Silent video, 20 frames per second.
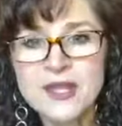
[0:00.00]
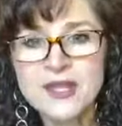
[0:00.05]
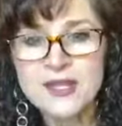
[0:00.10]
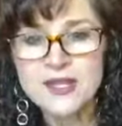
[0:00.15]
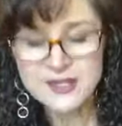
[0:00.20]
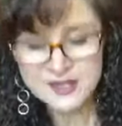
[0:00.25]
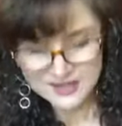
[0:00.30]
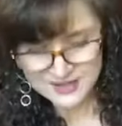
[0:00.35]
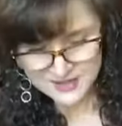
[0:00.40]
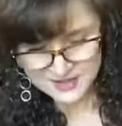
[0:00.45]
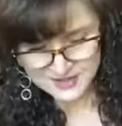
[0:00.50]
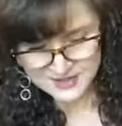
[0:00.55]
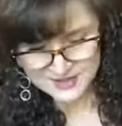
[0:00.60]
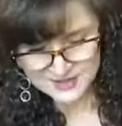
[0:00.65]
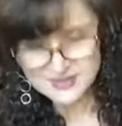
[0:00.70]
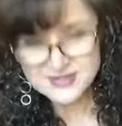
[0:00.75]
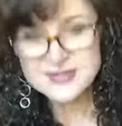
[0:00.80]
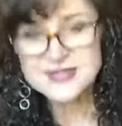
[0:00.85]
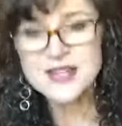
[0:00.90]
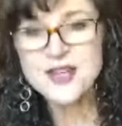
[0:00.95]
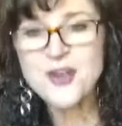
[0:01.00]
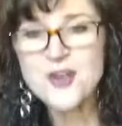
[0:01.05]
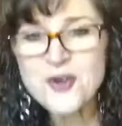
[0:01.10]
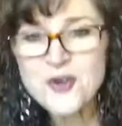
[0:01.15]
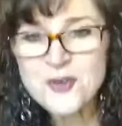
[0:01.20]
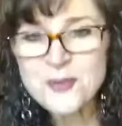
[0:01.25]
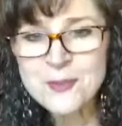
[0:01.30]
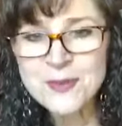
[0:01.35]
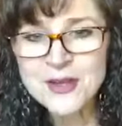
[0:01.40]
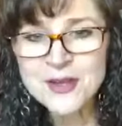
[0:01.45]
It is,
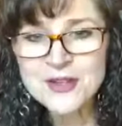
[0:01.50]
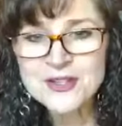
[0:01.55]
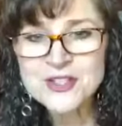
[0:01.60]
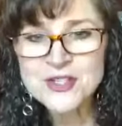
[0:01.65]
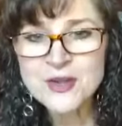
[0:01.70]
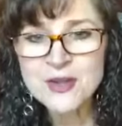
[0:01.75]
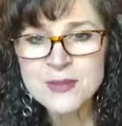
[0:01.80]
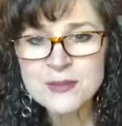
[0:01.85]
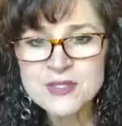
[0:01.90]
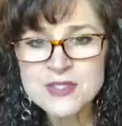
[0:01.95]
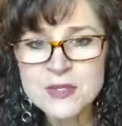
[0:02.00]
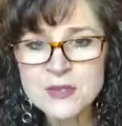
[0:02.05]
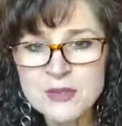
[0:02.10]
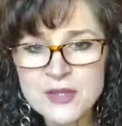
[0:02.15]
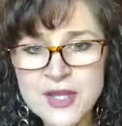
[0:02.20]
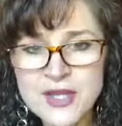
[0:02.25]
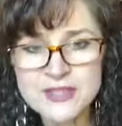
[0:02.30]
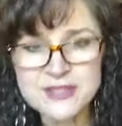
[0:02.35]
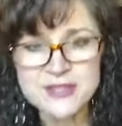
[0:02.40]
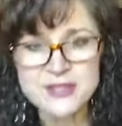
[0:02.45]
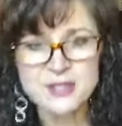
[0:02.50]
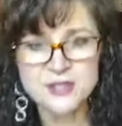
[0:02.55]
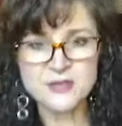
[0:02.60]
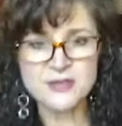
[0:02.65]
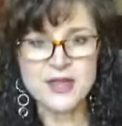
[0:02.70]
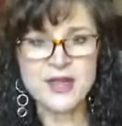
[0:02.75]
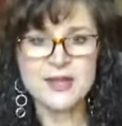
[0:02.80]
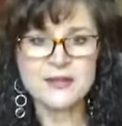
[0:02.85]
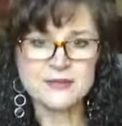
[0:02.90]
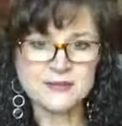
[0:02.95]
oh, Mary Jo, I'm so glad to hear
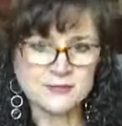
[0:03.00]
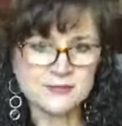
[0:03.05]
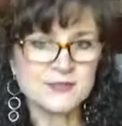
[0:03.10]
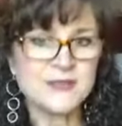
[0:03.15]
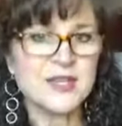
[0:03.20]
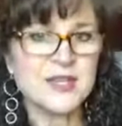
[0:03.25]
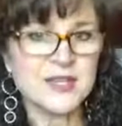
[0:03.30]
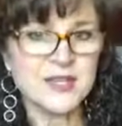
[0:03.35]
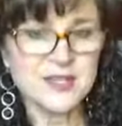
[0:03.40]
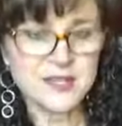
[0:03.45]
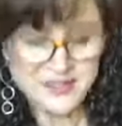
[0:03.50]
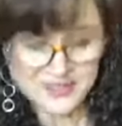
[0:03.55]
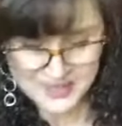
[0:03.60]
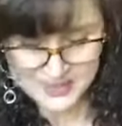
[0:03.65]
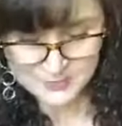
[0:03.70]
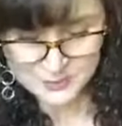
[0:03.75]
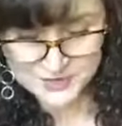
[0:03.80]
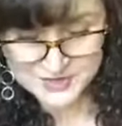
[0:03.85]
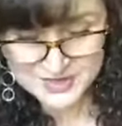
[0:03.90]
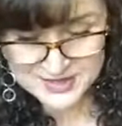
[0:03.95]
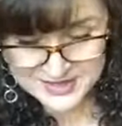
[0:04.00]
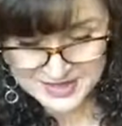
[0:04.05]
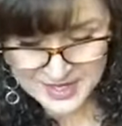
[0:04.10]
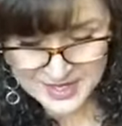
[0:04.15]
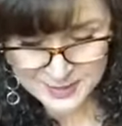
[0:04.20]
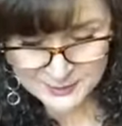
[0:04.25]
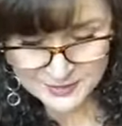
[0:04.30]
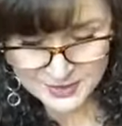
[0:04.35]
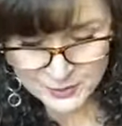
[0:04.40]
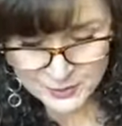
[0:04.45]
that. It, it was a
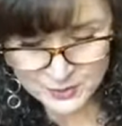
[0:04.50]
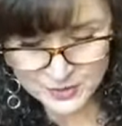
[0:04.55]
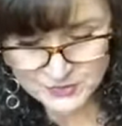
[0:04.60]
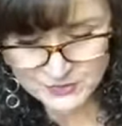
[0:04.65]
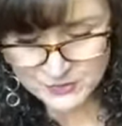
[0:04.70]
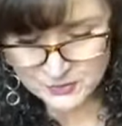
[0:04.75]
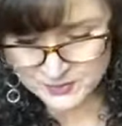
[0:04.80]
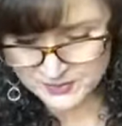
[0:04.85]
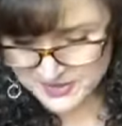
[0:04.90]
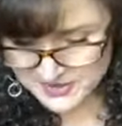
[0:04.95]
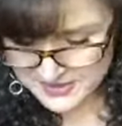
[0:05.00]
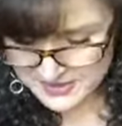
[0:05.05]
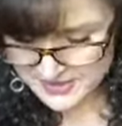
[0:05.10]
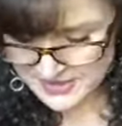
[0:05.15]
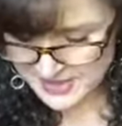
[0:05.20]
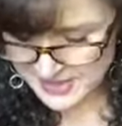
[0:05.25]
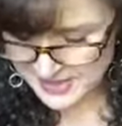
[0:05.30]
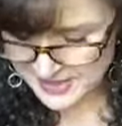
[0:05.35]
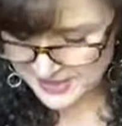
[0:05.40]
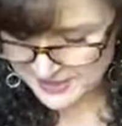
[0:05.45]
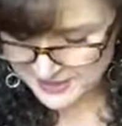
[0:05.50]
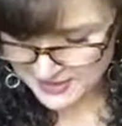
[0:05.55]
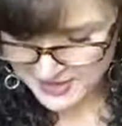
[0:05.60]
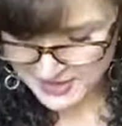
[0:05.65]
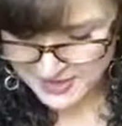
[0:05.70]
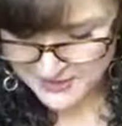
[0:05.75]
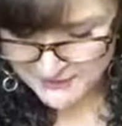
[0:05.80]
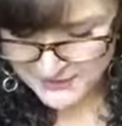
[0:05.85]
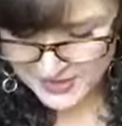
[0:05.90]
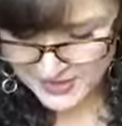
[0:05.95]
timely word for me today
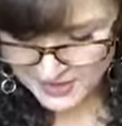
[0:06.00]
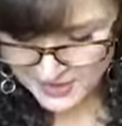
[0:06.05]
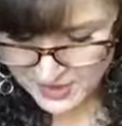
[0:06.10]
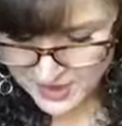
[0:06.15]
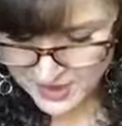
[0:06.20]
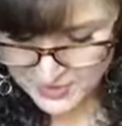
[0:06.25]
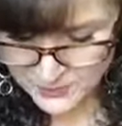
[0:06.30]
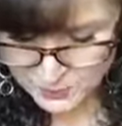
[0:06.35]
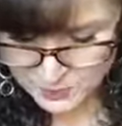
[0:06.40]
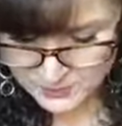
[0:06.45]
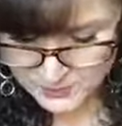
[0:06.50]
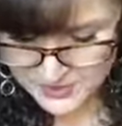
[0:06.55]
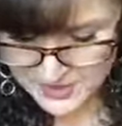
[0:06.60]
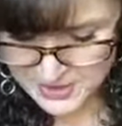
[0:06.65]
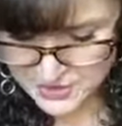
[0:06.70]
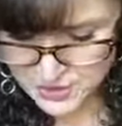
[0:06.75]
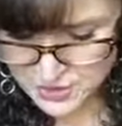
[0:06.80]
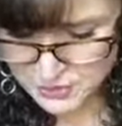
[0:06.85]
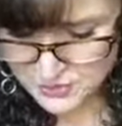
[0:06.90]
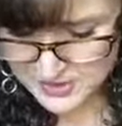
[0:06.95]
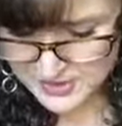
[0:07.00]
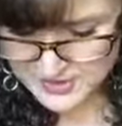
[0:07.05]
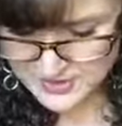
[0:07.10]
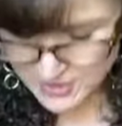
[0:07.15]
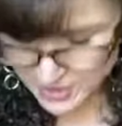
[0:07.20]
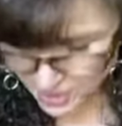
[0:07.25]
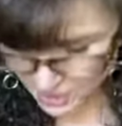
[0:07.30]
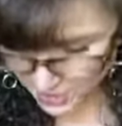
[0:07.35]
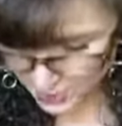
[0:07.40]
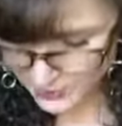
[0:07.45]
that God will meet you. He's
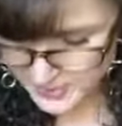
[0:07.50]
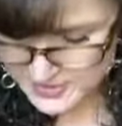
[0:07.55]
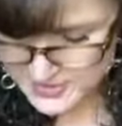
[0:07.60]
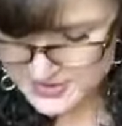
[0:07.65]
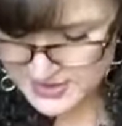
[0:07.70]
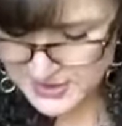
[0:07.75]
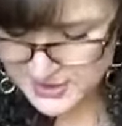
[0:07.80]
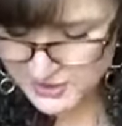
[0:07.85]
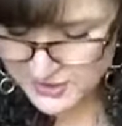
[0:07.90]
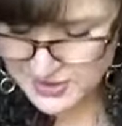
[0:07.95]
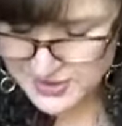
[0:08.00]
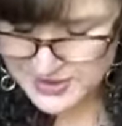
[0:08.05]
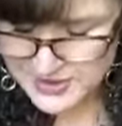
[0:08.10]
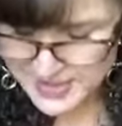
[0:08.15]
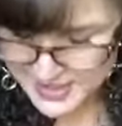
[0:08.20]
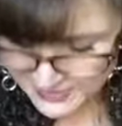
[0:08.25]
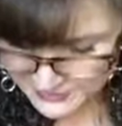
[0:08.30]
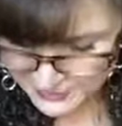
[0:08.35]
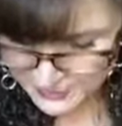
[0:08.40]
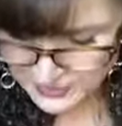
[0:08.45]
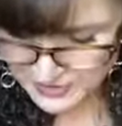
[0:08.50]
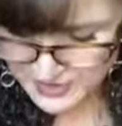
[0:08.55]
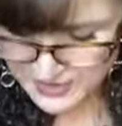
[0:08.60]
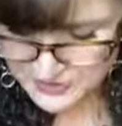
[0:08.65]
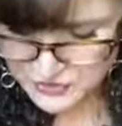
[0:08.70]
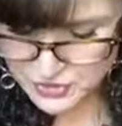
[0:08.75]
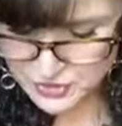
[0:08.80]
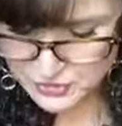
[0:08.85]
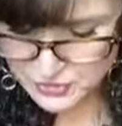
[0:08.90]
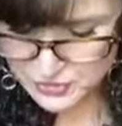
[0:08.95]
always there. He never
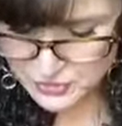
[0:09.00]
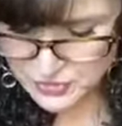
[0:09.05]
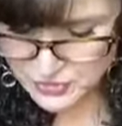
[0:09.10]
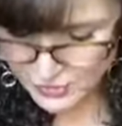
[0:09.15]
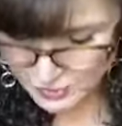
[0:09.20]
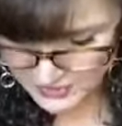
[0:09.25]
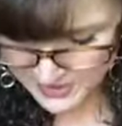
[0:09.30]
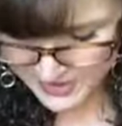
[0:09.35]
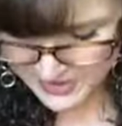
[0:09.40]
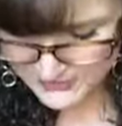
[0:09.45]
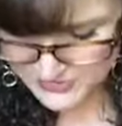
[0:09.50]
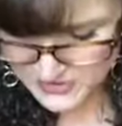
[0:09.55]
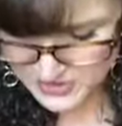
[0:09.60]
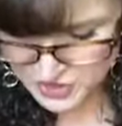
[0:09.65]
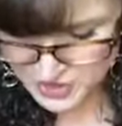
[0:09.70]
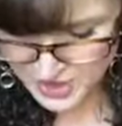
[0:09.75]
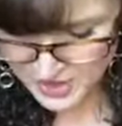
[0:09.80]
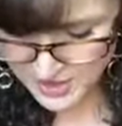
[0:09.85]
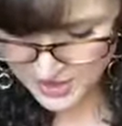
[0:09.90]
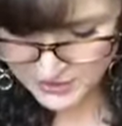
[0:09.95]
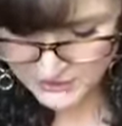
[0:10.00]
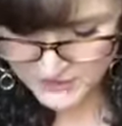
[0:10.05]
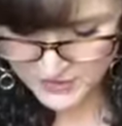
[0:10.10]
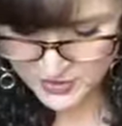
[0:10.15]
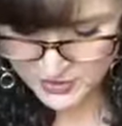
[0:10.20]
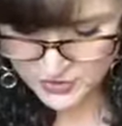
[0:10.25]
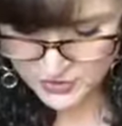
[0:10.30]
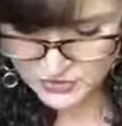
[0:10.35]
leaves you. You don't have to check off all